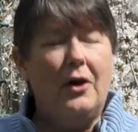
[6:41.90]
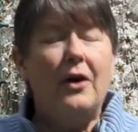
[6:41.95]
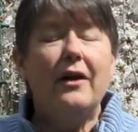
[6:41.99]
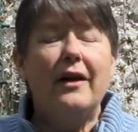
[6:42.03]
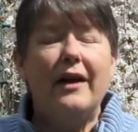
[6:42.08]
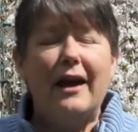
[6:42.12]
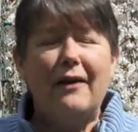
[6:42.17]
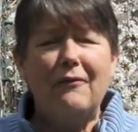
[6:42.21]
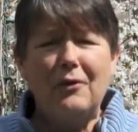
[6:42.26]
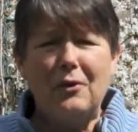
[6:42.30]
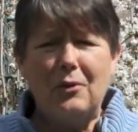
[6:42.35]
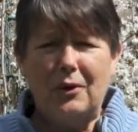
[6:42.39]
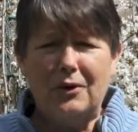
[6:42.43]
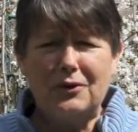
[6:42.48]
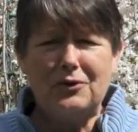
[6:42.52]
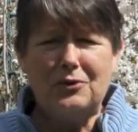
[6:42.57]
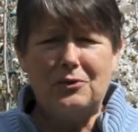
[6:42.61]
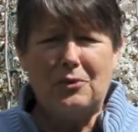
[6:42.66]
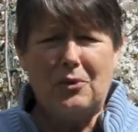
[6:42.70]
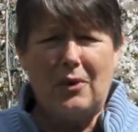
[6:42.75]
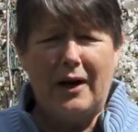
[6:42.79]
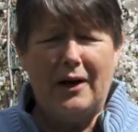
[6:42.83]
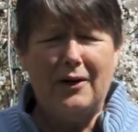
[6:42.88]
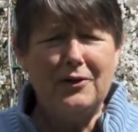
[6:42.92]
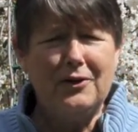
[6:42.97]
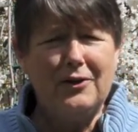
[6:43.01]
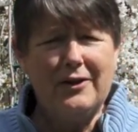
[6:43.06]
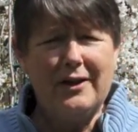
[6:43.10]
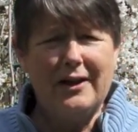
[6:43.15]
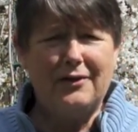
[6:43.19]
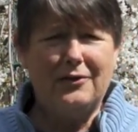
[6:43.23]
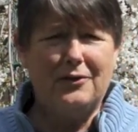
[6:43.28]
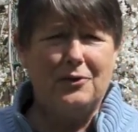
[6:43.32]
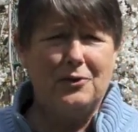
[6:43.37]
Every once in a while you
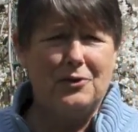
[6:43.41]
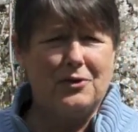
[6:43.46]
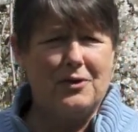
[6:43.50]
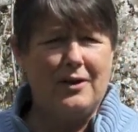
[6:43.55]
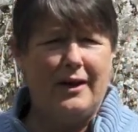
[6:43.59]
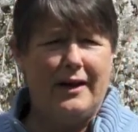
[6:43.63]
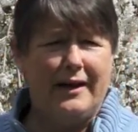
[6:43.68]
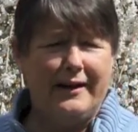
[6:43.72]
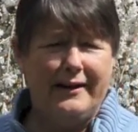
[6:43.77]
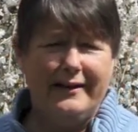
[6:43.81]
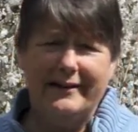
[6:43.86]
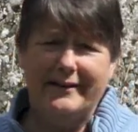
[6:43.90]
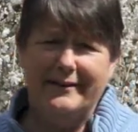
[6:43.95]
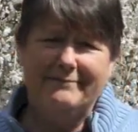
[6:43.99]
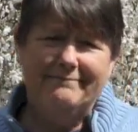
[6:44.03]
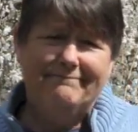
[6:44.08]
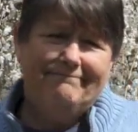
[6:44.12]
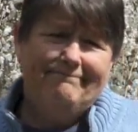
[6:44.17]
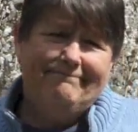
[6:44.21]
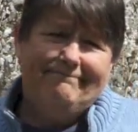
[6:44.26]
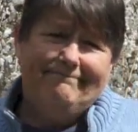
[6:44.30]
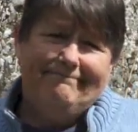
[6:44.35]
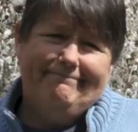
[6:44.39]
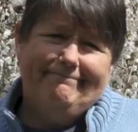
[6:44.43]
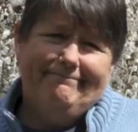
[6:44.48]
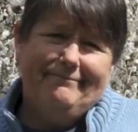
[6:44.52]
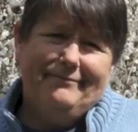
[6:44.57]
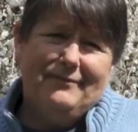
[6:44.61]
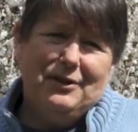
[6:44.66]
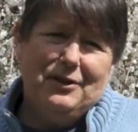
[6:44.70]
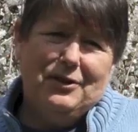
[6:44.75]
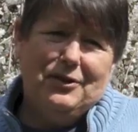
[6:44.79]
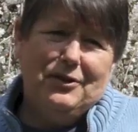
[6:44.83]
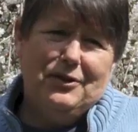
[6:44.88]
get those kind, and,
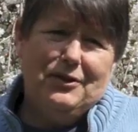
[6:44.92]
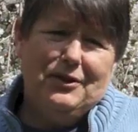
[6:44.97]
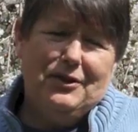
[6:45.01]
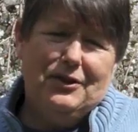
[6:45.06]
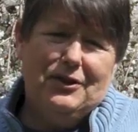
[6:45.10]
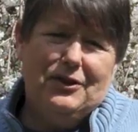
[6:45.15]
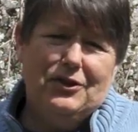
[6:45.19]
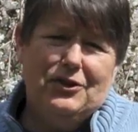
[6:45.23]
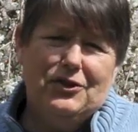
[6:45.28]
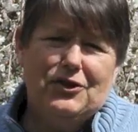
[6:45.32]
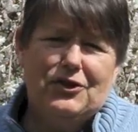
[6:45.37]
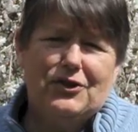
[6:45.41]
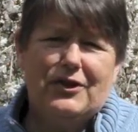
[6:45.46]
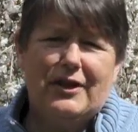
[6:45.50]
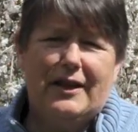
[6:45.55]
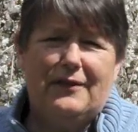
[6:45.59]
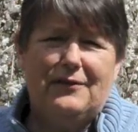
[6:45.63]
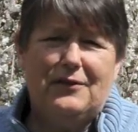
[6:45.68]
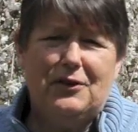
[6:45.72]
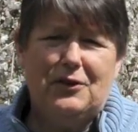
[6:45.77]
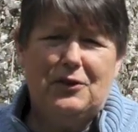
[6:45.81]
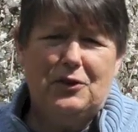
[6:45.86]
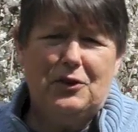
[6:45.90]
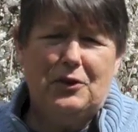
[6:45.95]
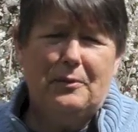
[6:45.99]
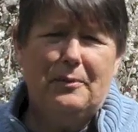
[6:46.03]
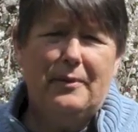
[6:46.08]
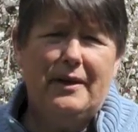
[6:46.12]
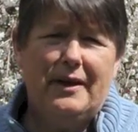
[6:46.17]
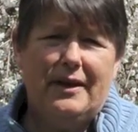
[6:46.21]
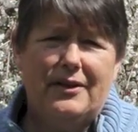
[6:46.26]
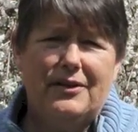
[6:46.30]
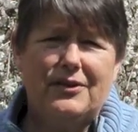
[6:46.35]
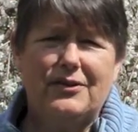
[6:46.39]
you just have to do your
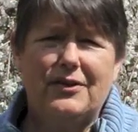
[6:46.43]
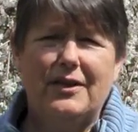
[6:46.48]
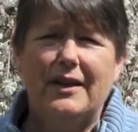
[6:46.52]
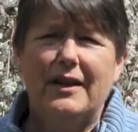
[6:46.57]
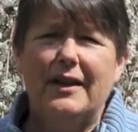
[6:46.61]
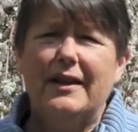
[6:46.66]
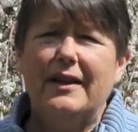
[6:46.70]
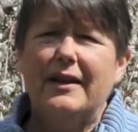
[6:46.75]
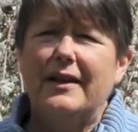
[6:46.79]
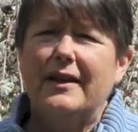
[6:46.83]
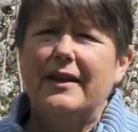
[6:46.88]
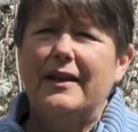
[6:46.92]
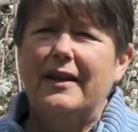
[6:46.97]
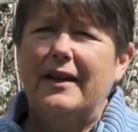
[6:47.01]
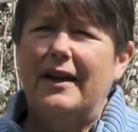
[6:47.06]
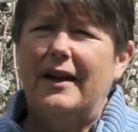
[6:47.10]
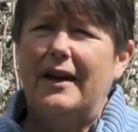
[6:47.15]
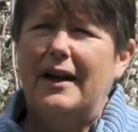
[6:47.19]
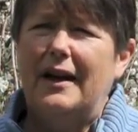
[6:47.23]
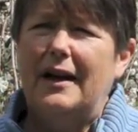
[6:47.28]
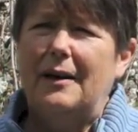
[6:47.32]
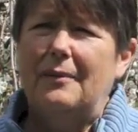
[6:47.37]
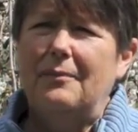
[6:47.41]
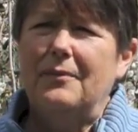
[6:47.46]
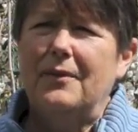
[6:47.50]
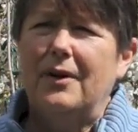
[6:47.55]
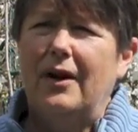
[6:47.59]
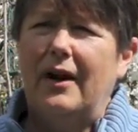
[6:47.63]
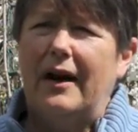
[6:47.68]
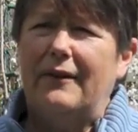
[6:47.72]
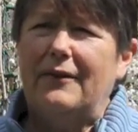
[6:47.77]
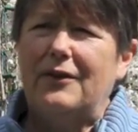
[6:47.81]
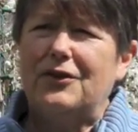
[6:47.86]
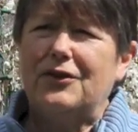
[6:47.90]
best.
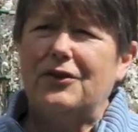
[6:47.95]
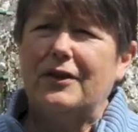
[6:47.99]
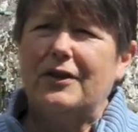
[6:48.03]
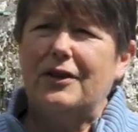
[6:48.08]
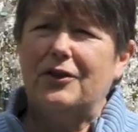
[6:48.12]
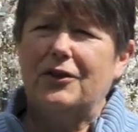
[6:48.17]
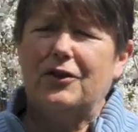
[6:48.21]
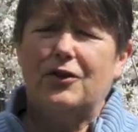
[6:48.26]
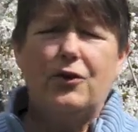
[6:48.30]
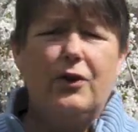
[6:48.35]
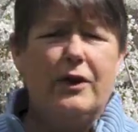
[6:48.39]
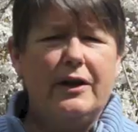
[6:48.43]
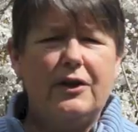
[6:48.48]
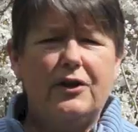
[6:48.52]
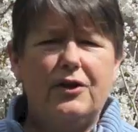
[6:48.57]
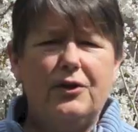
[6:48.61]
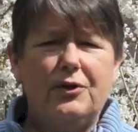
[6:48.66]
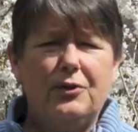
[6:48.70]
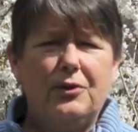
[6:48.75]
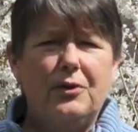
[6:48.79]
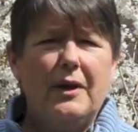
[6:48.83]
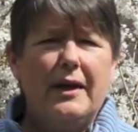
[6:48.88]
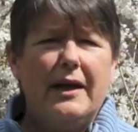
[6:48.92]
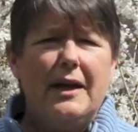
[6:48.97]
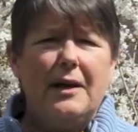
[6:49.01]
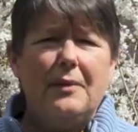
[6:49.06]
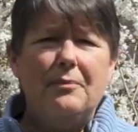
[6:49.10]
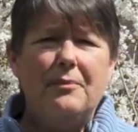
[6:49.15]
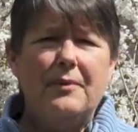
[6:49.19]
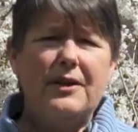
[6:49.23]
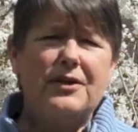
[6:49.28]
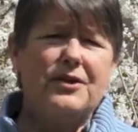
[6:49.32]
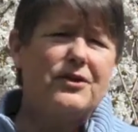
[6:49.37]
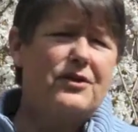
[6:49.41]
Obviously, you're going to
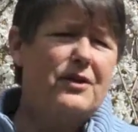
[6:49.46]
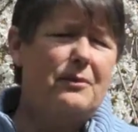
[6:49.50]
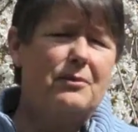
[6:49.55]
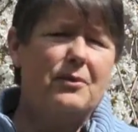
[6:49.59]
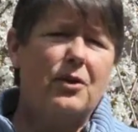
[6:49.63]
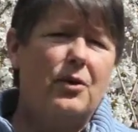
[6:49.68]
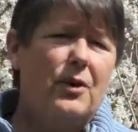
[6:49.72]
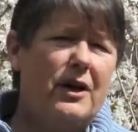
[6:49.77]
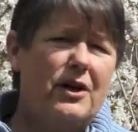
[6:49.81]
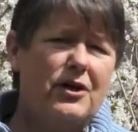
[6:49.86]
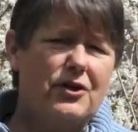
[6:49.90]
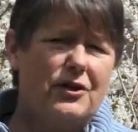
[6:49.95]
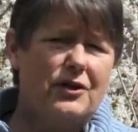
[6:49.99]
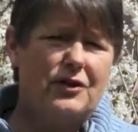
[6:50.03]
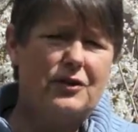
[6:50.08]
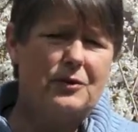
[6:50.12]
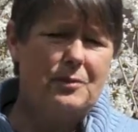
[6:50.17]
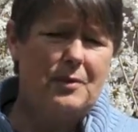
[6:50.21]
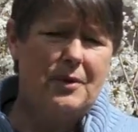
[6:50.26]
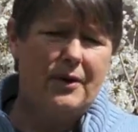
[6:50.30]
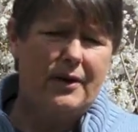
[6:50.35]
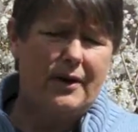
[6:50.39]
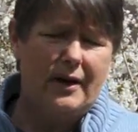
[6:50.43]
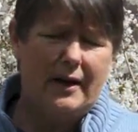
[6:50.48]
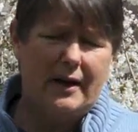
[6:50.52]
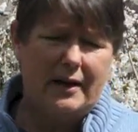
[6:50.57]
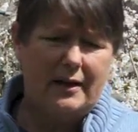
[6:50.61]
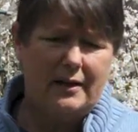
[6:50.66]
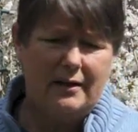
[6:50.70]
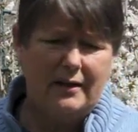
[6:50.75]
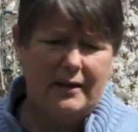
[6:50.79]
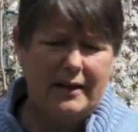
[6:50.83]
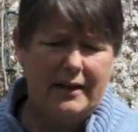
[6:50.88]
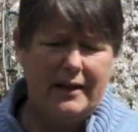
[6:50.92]
miss some questions
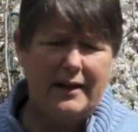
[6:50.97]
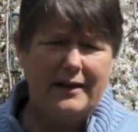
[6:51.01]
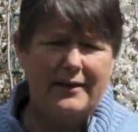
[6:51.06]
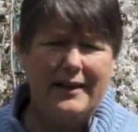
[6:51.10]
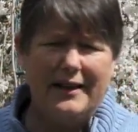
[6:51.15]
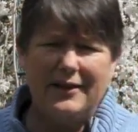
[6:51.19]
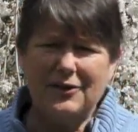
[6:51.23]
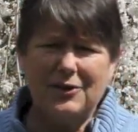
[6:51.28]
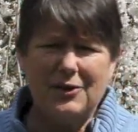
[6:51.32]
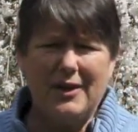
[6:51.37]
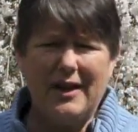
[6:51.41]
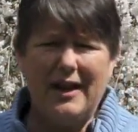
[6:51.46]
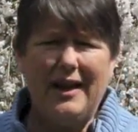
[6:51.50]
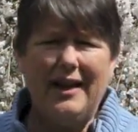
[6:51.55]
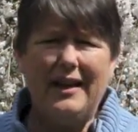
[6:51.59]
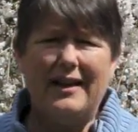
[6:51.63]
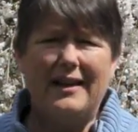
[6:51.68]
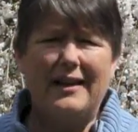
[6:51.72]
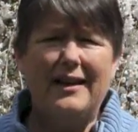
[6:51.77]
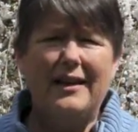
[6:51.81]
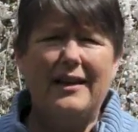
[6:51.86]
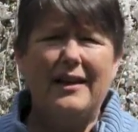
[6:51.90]
periodically, and that's okay.